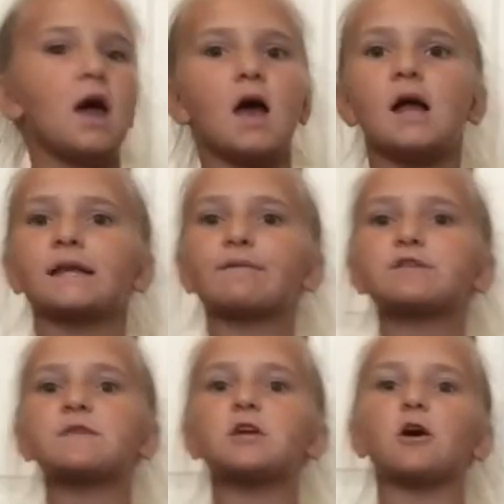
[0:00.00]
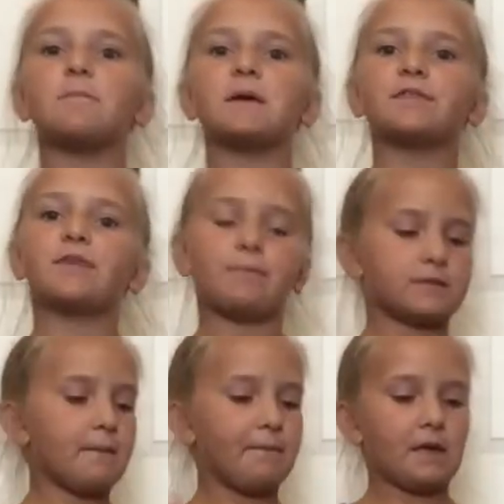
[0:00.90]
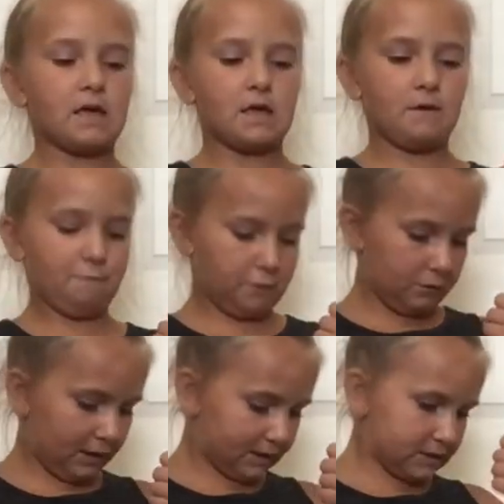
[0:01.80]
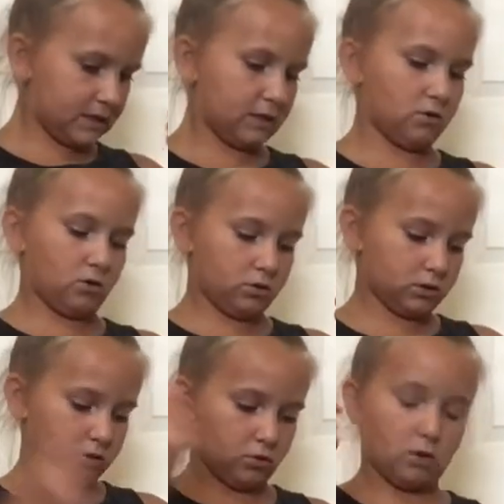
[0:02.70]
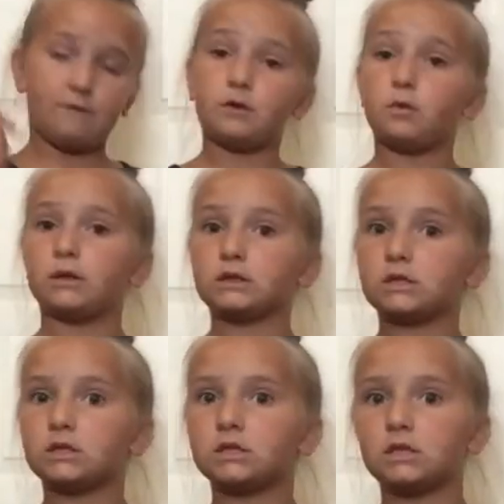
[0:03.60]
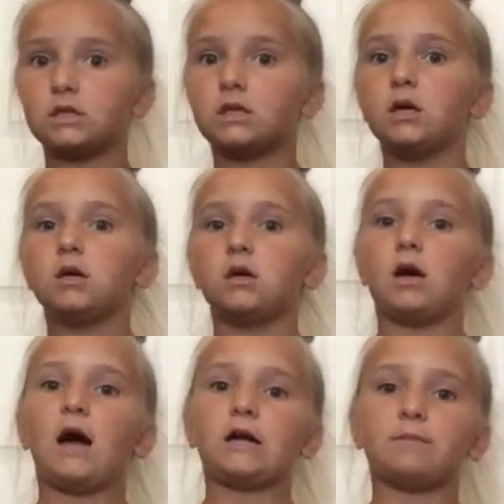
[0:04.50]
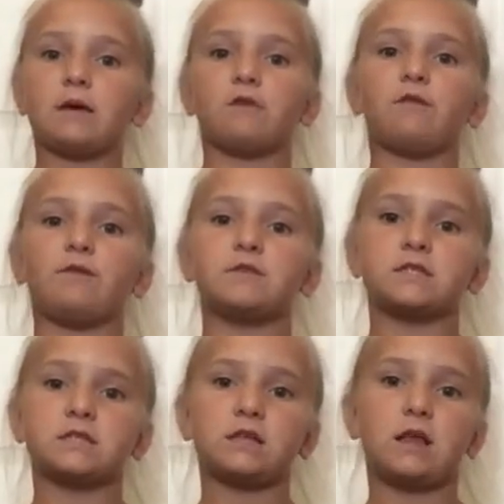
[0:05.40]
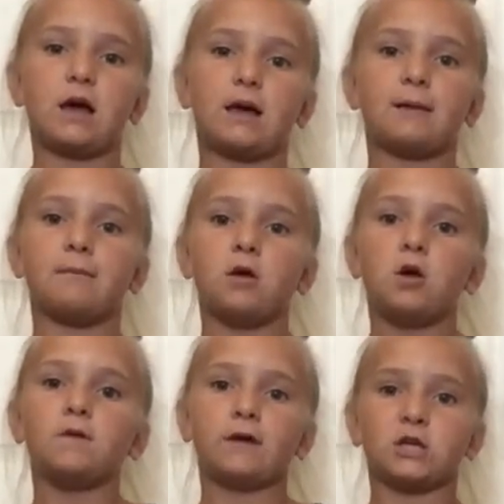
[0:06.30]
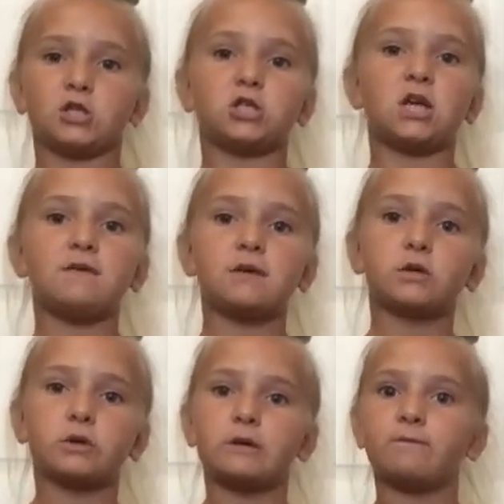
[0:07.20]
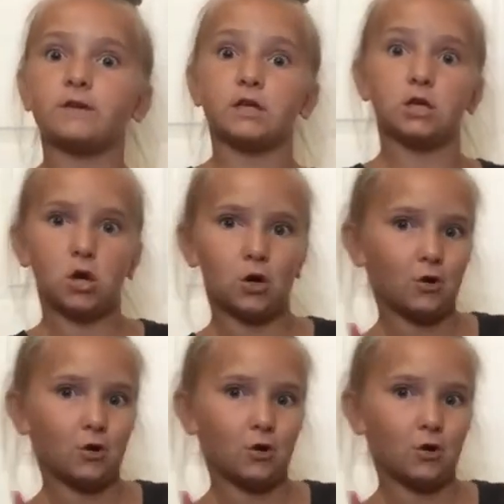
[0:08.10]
And give this video a big thumbs up if you liked it. And also if you want to see a how to make fluffy slime that shaving cream video.